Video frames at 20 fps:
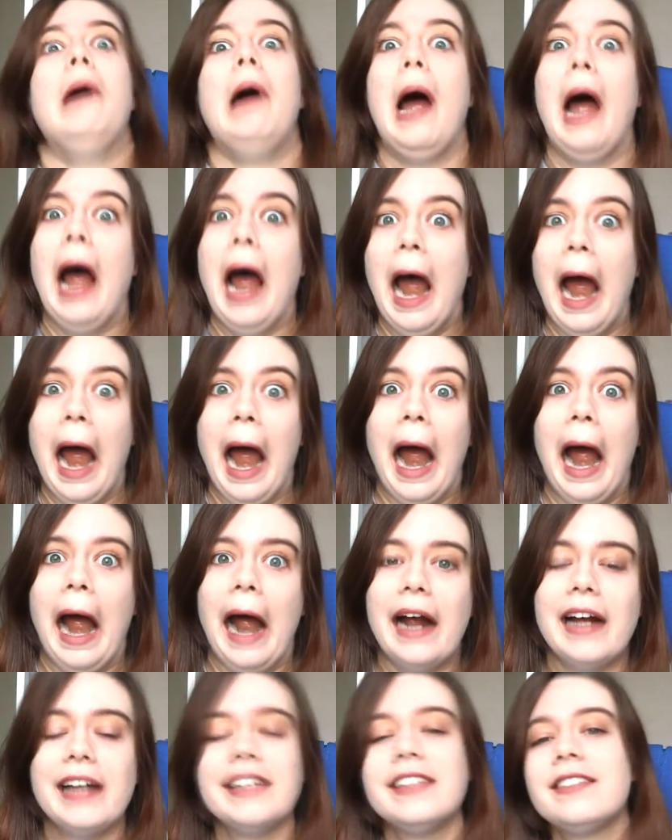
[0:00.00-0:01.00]

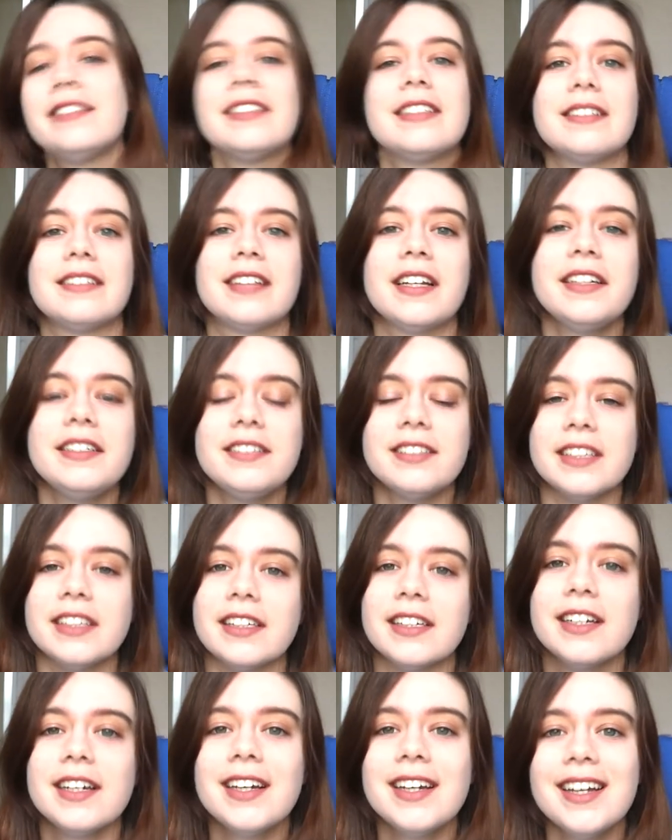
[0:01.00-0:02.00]
Oh, it's exciting.